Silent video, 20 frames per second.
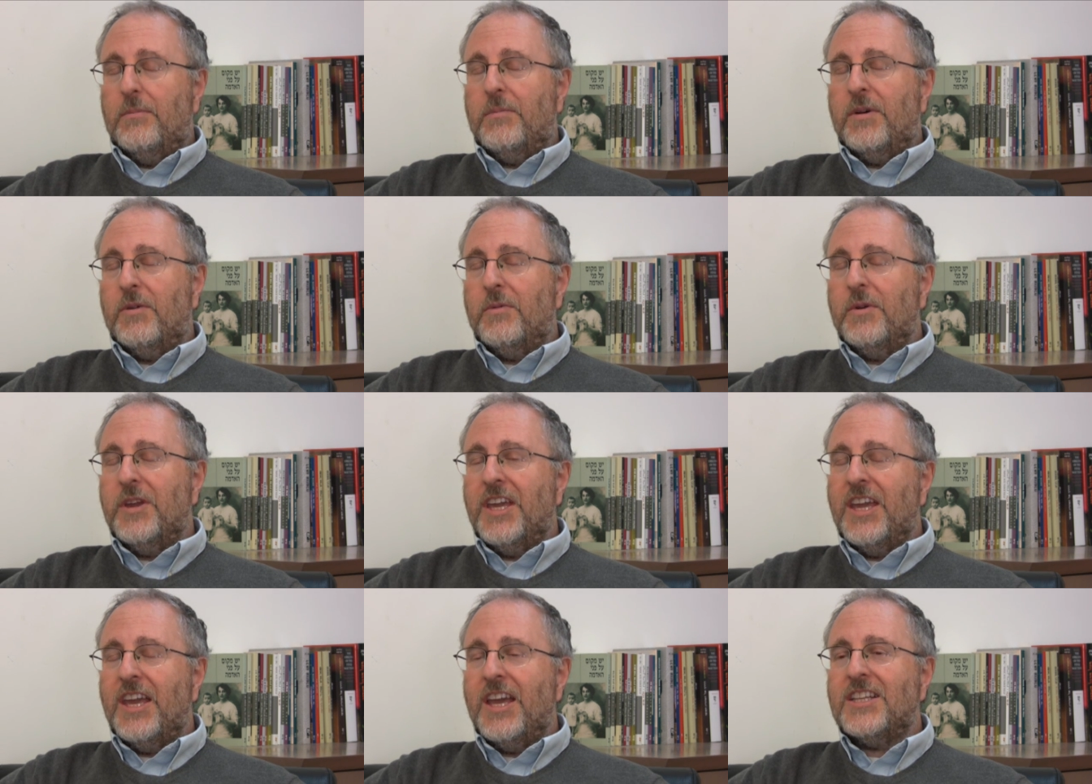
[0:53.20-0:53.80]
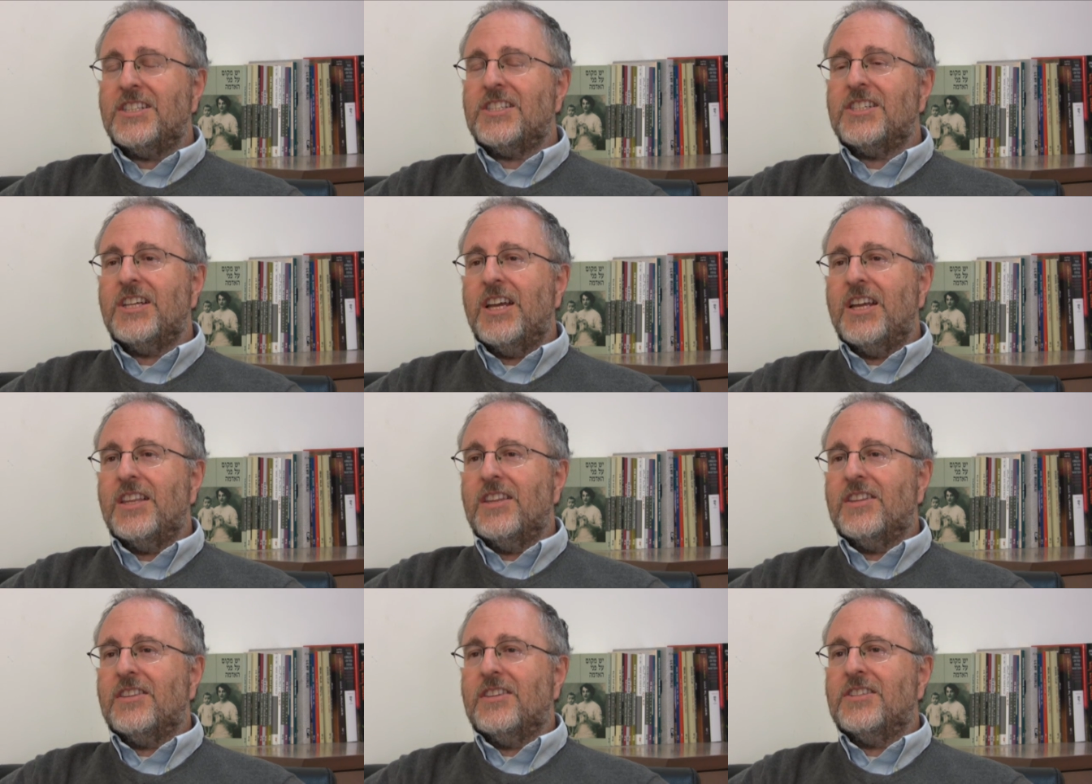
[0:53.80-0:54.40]
But we can't
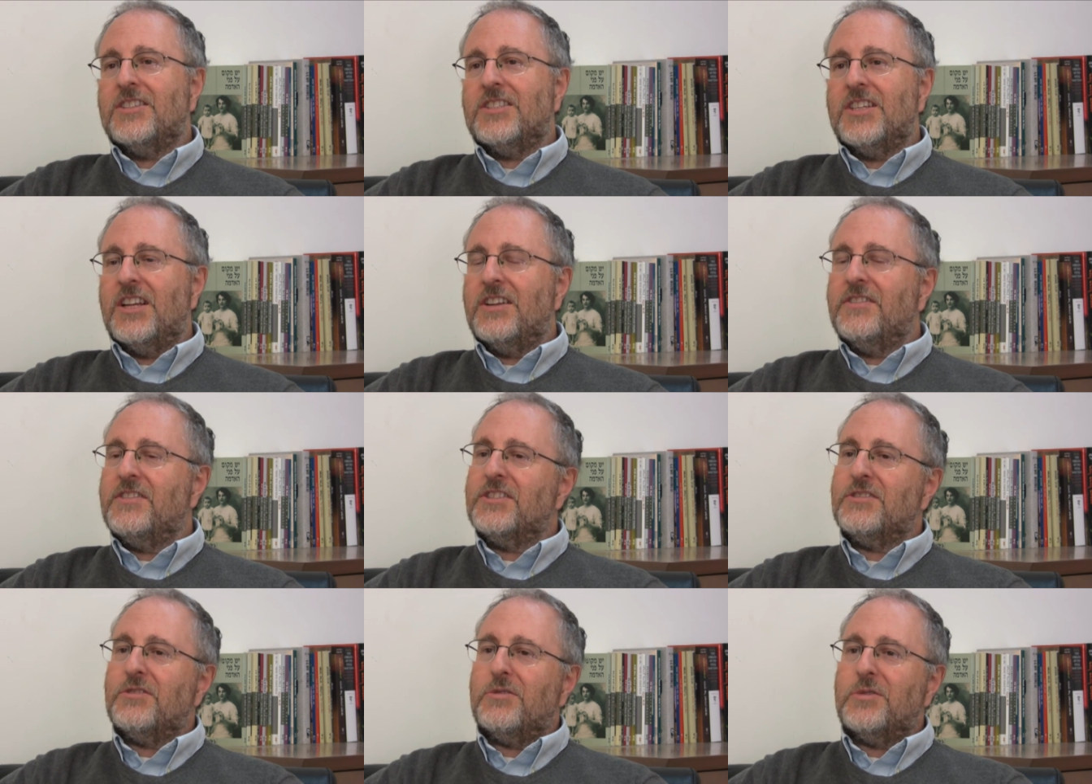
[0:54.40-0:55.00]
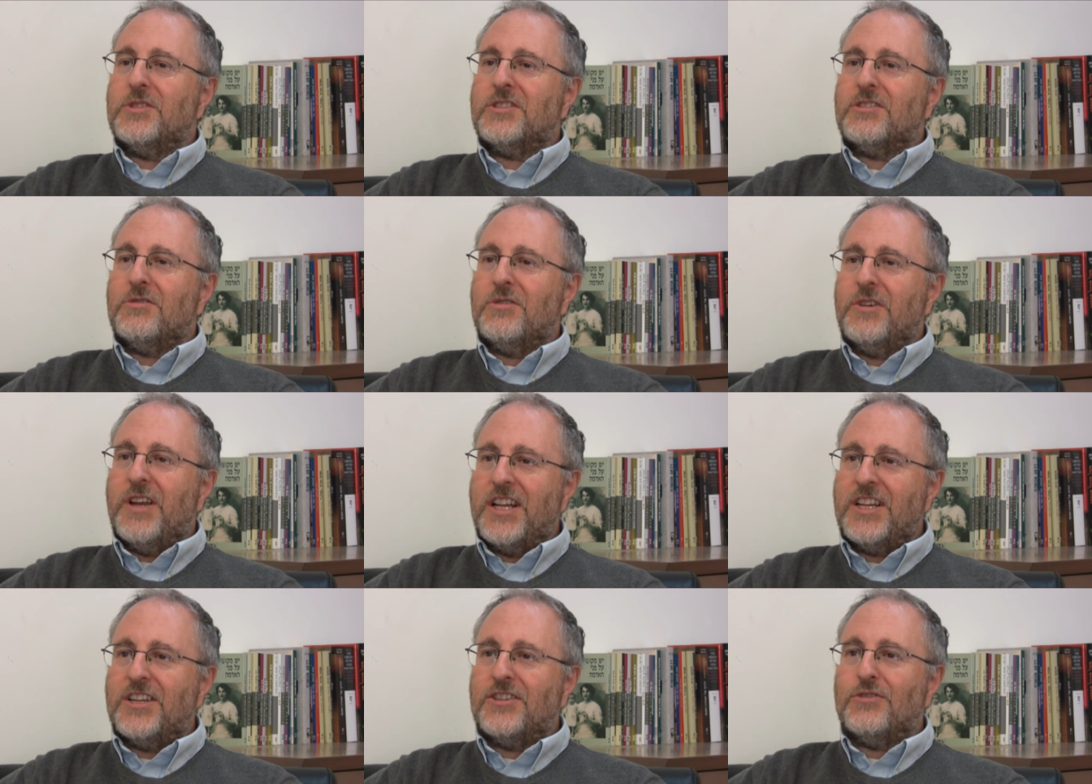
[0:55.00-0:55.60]
say that the state of Israel was
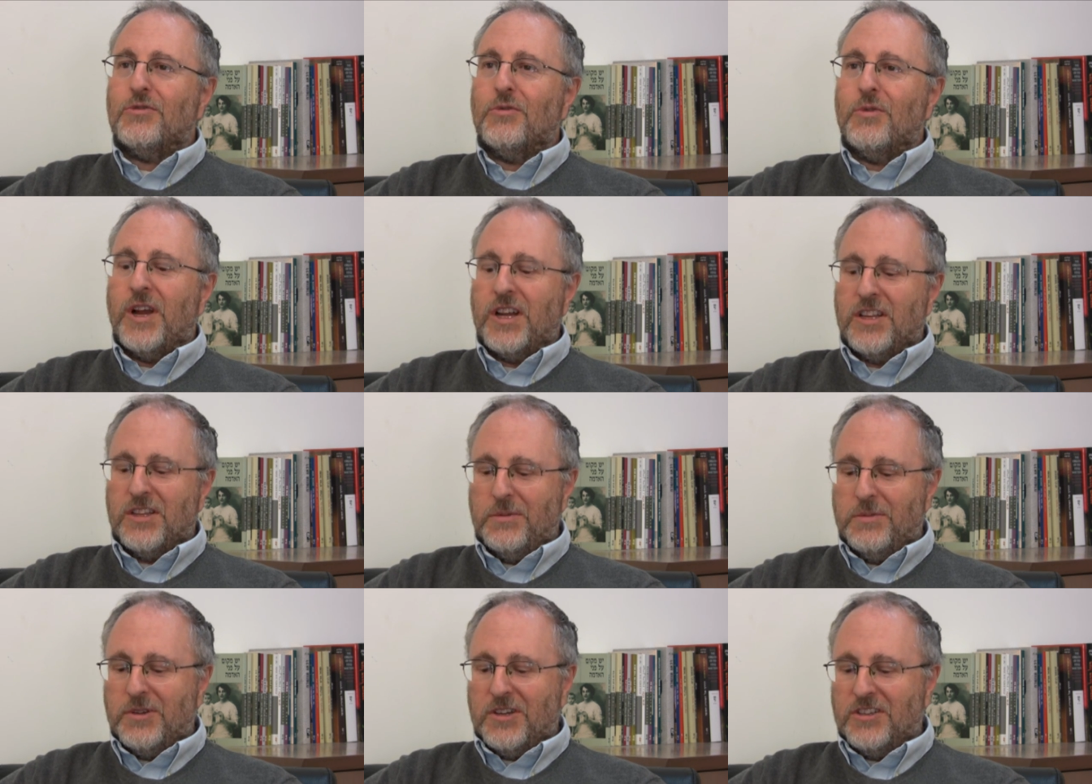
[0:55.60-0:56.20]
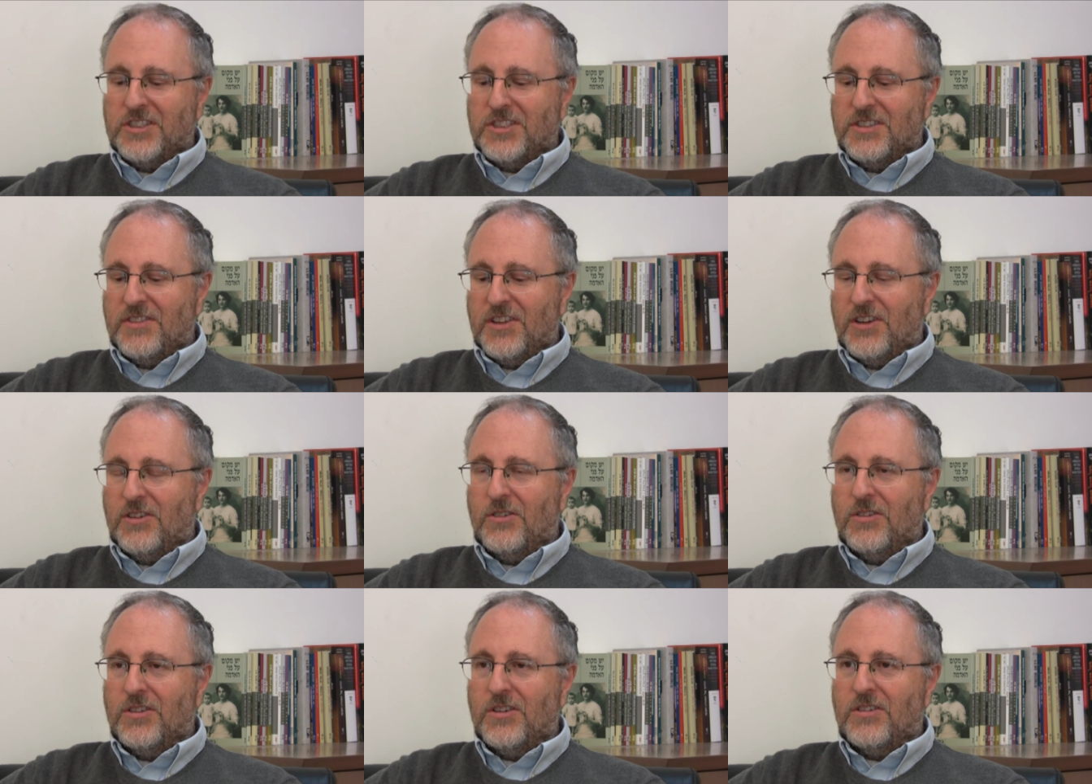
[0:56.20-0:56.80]
created directly because of the
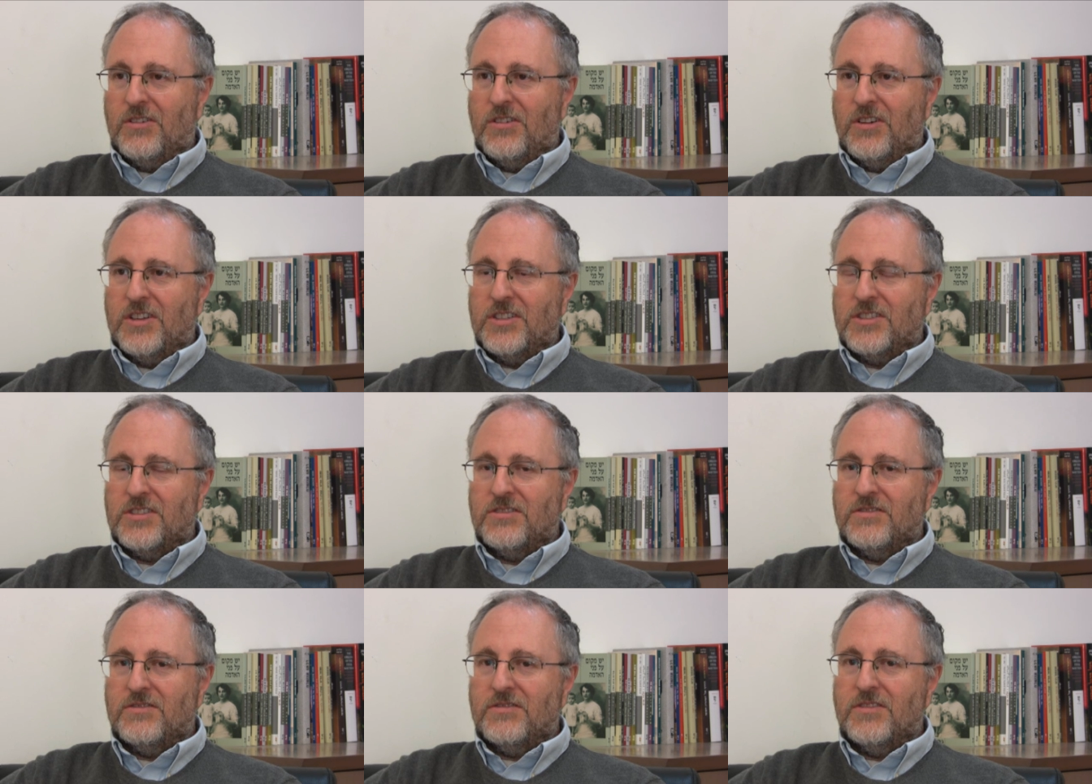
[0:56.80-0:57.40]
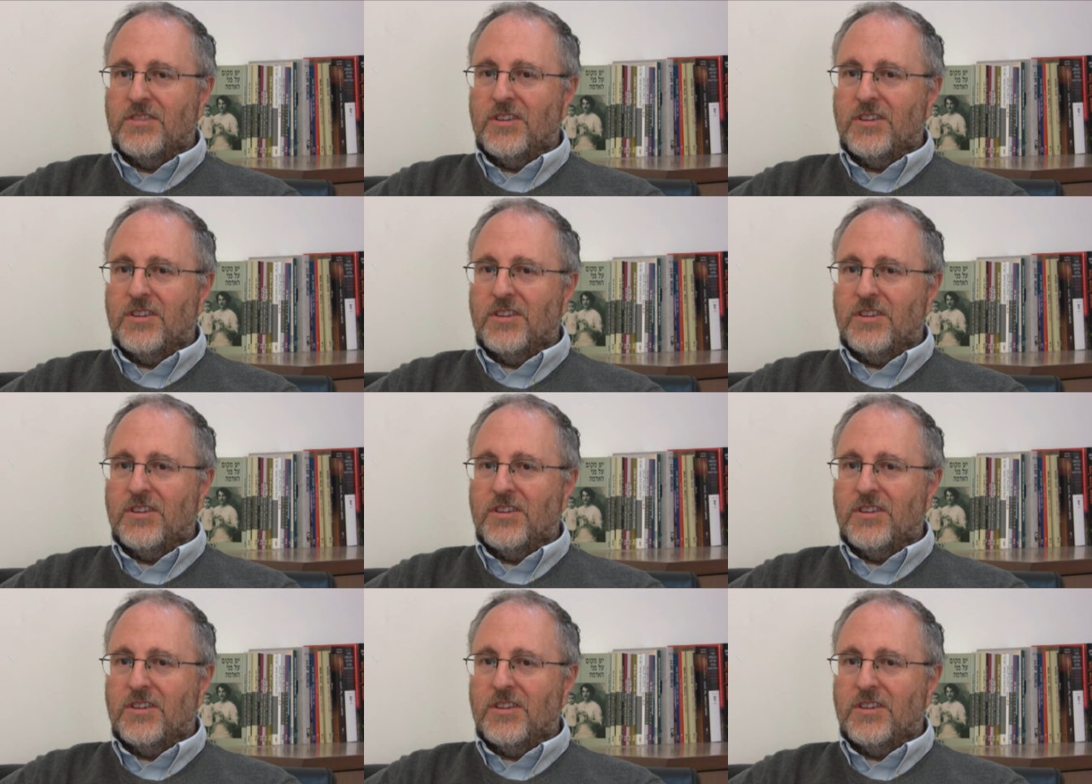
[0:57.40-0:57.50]
Holocaust.